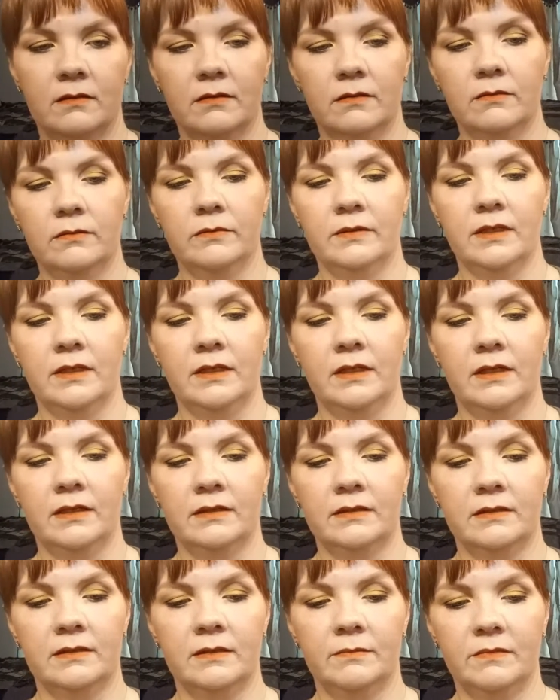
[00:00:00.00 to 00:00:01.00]
Oh, and I got
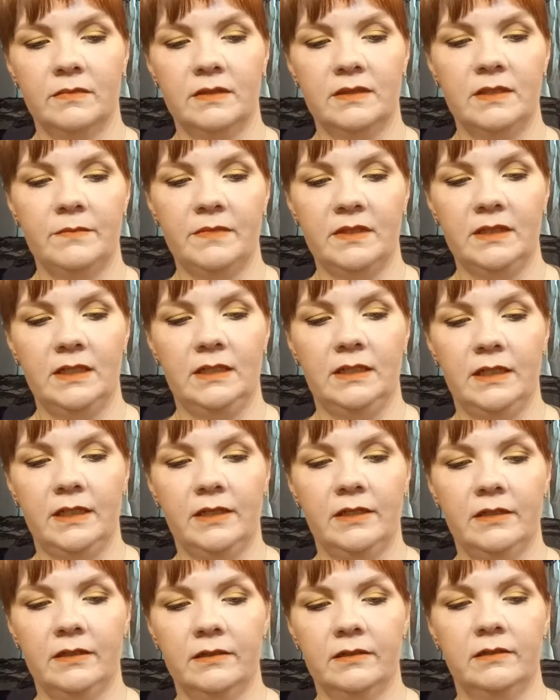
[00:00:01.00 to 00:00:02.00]
something in
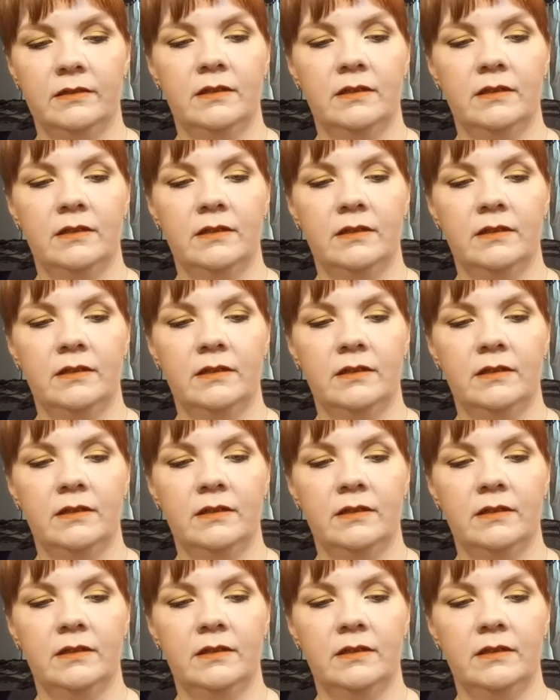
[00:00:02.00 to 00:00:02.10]
there.